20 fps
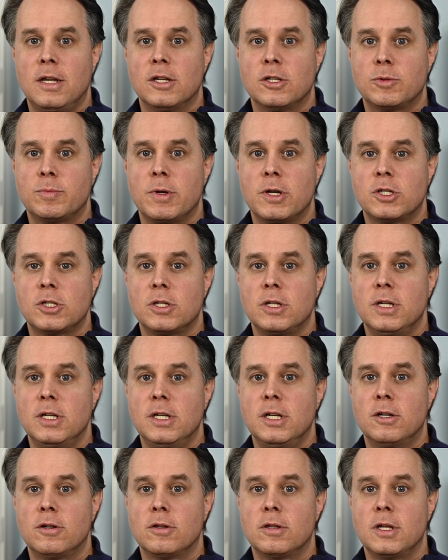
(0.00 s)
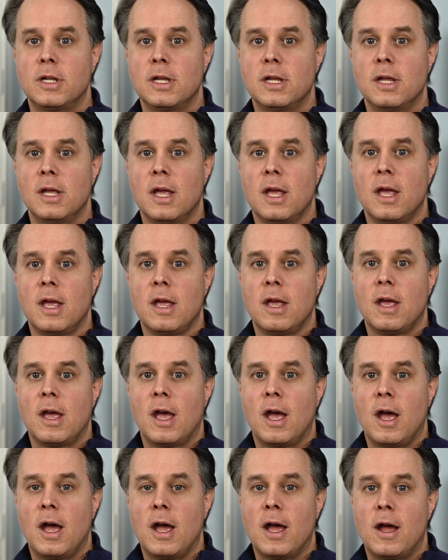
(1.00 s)
especially near the
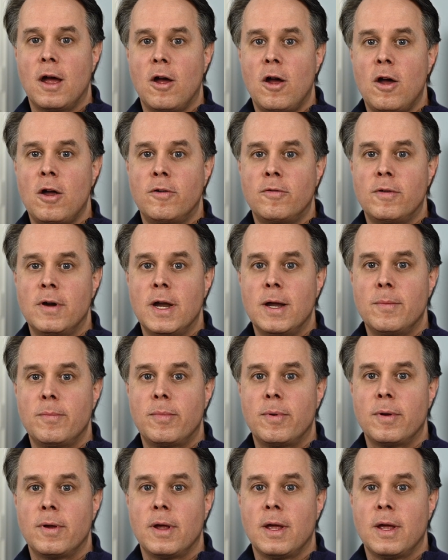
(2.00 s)
hot ramp